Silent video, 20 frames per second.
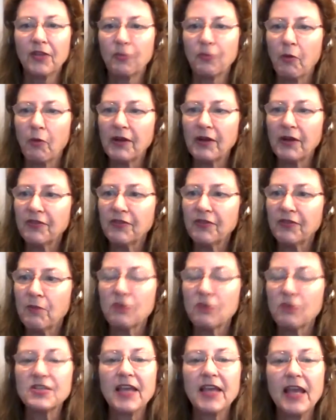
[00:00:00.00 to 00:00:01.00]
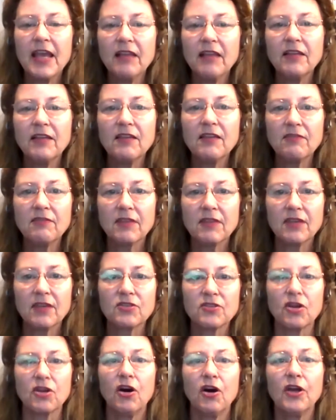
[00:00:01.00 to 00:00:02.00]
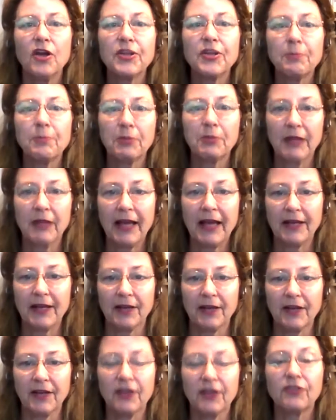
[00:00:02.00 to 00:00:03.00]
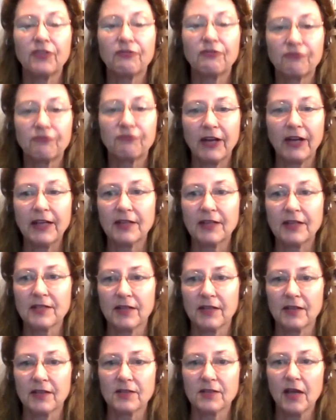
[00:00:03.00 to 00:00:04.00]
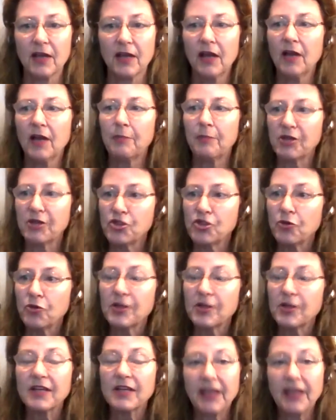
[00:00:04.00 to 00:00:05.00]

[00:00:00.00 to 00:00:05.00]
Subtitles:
One of the most healing things on the planet is frankincense. But you can get